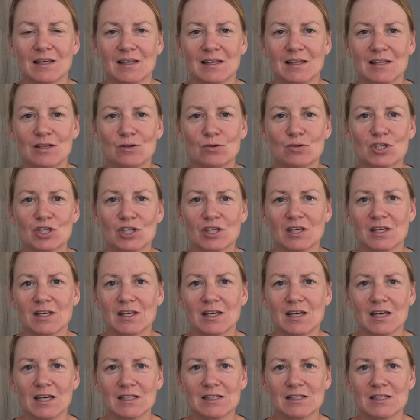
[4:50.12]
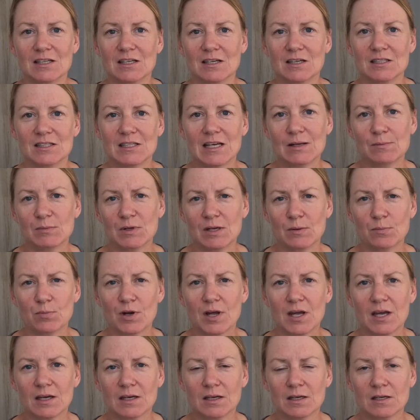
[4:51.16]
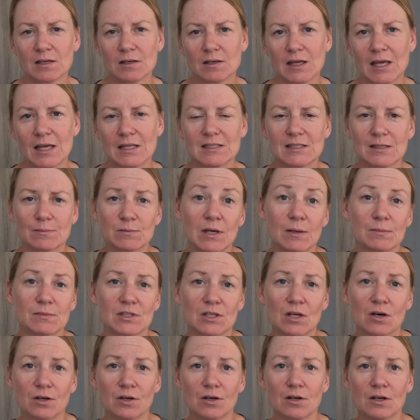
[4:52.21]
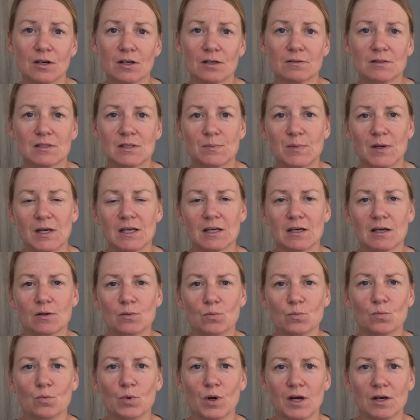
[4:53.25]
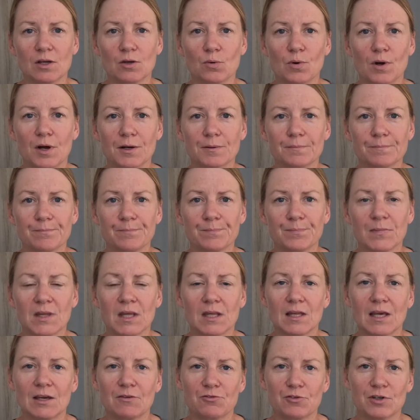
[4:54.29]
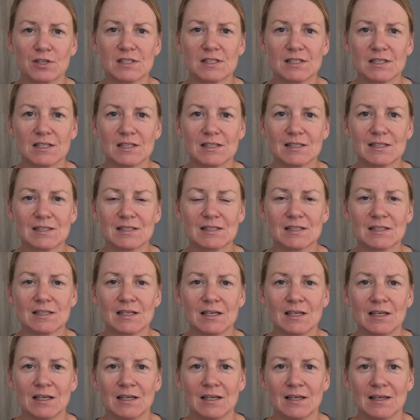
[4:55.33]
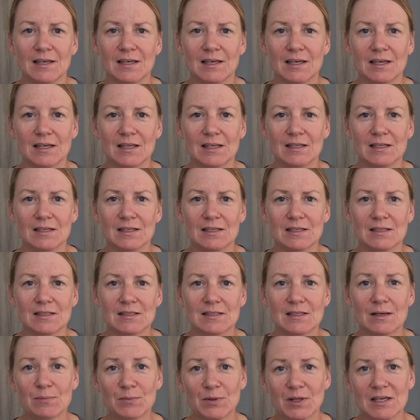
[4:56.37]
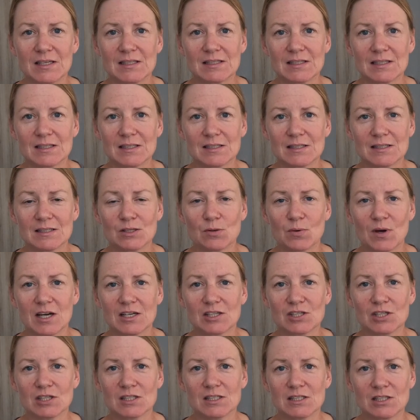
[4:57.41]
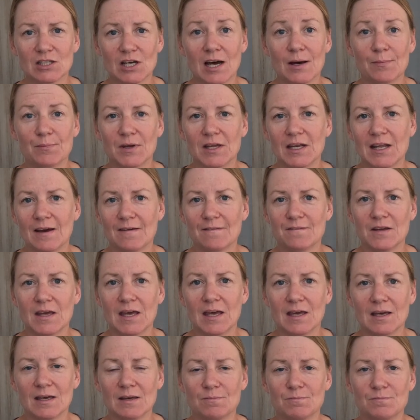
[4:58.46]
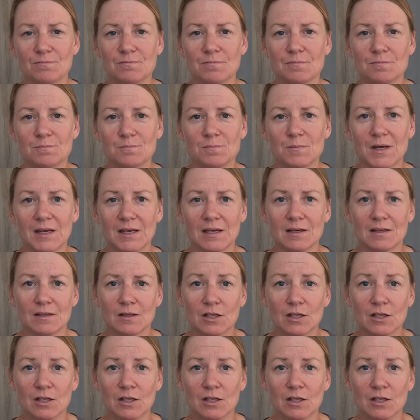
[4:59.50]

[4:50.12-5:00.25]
usually it's a 10-minute break and sometimes longer, depending on where you are. Like, for instance, in some places, you actually stop and have a like a